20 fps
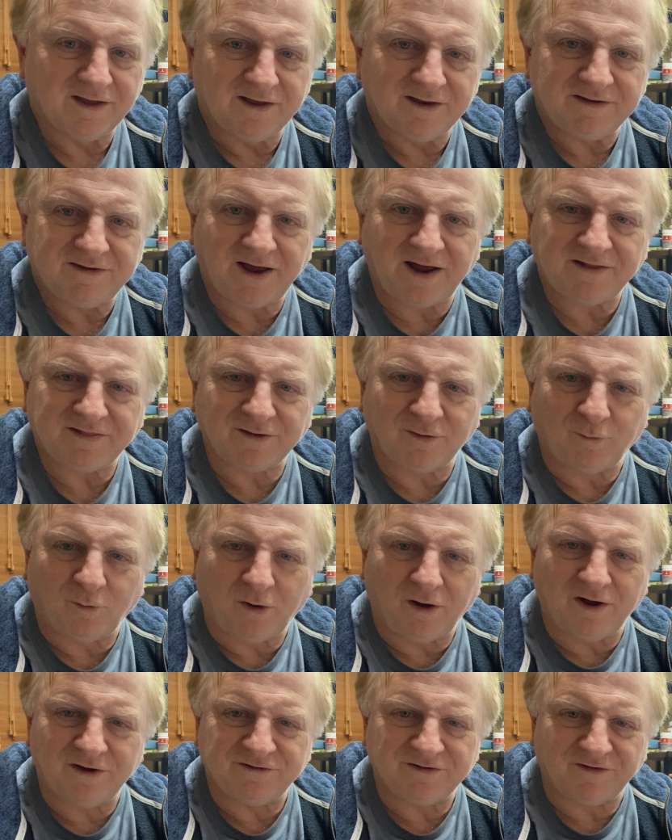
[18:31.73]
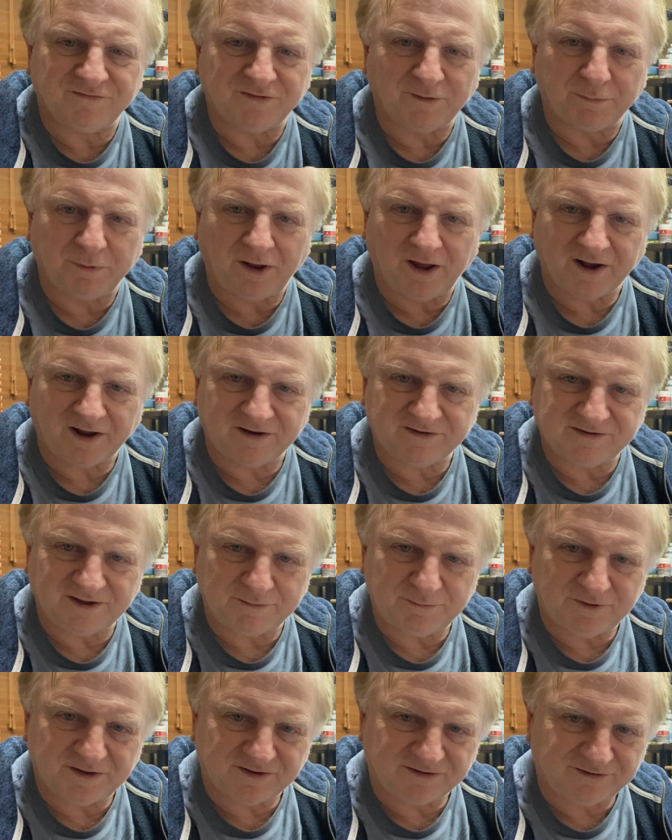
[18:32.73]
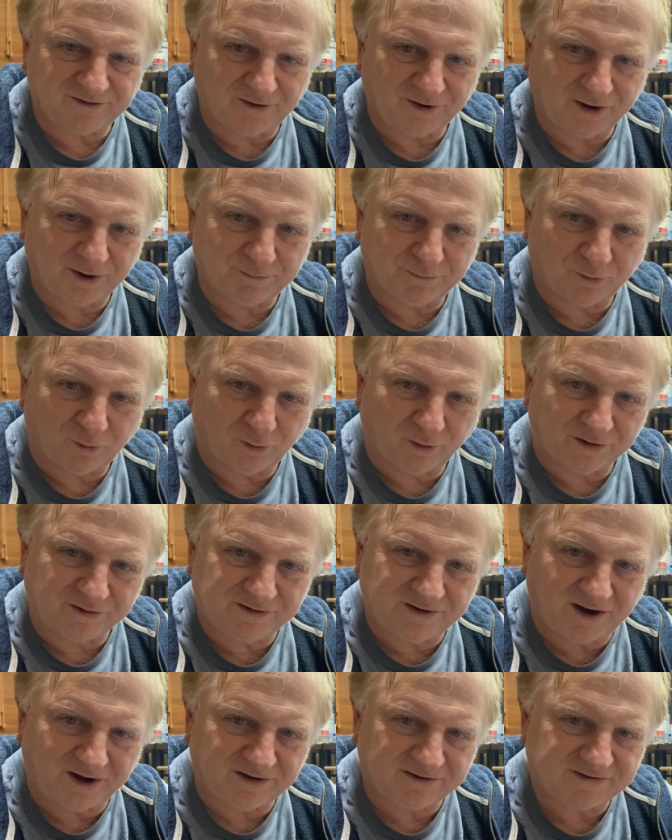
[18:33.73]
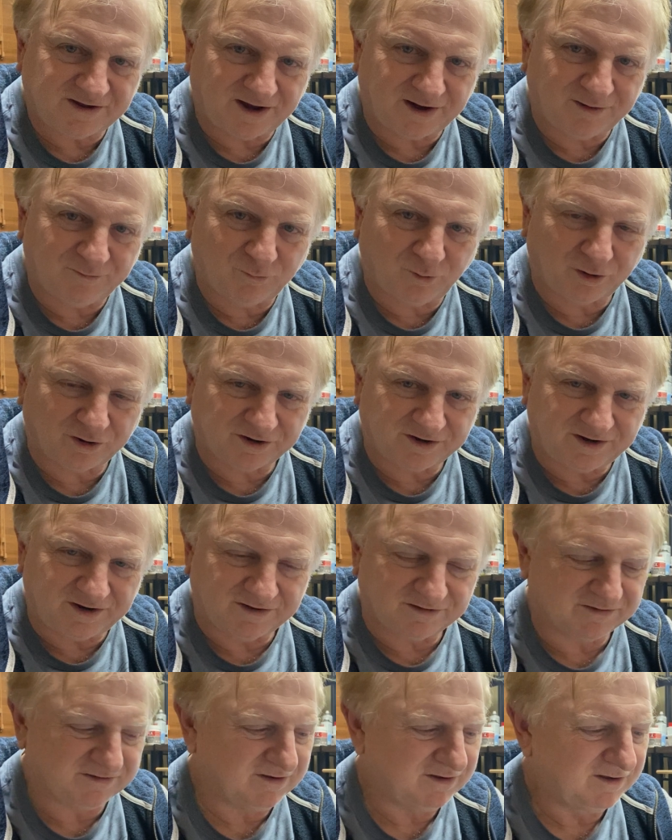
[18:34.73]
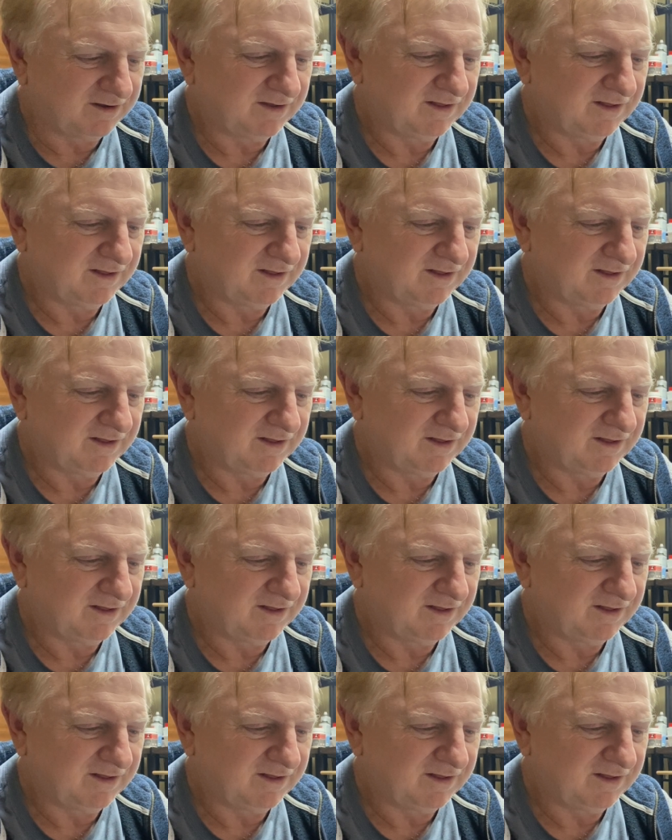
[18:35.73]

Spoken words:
take the wires off the plug and send me the circuit board. Don't say what it is.